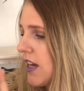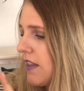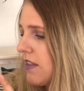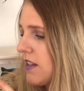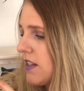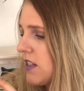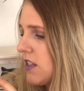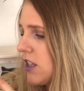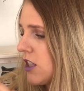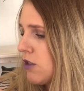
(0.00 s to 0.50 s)
And
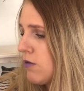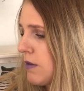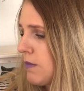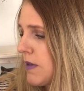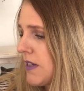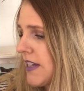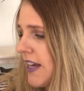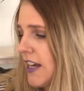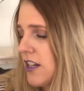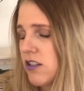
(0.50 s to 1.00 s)
this is the sweet
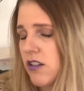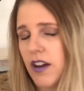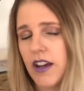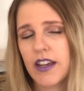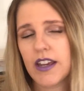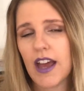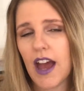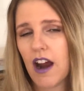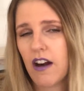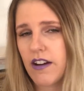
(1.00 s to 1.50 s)
potato
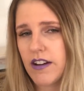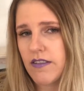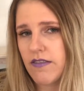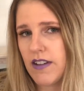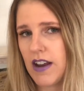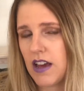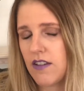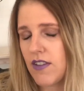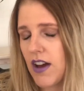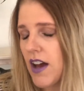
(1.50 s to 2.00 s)
and carrot
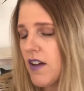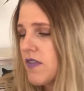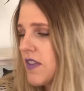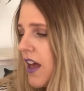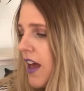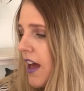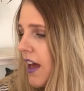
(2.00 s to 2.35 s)
flavor.